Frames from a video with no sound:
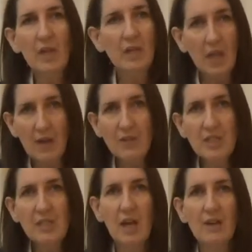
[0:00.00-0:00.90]

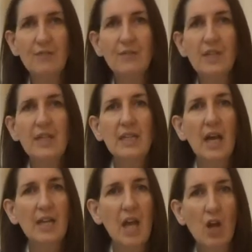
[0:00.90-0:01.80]
Covenant life
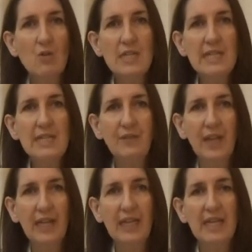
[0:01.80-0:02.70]
and holy
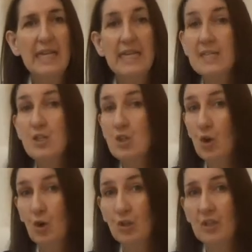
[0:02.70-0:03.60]
living is
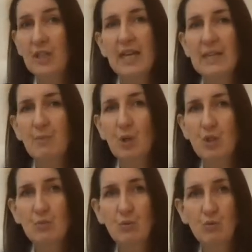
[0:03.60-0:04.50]
not an
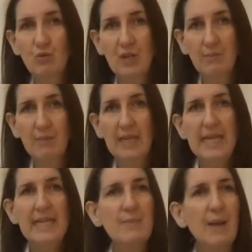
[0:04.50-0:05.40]
impossible dream.
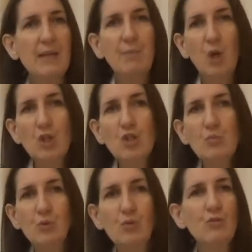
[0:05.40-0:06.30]
It's made
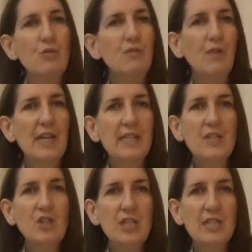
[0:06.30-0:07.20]
possible through faith in
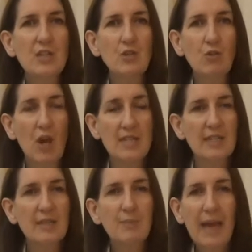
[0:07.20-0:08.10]
Jesus Christ
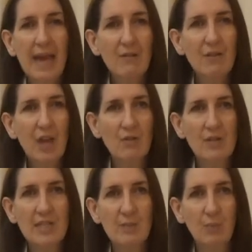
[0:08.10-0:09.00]
and the power of the Holy
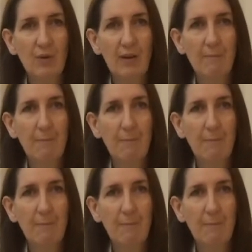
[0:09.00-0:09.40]
Spirit.